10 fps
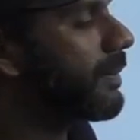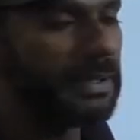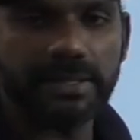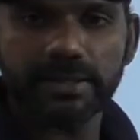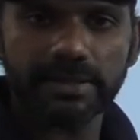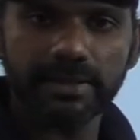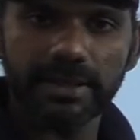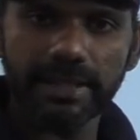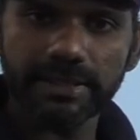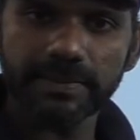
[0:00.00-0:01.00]
the peace.
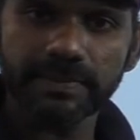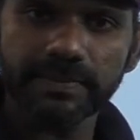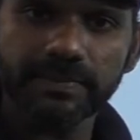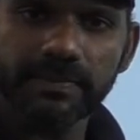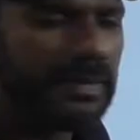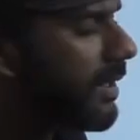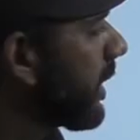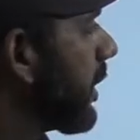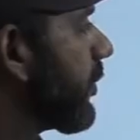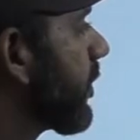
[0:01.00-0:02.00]
Correct?
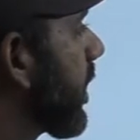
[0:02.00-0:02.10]
Leave.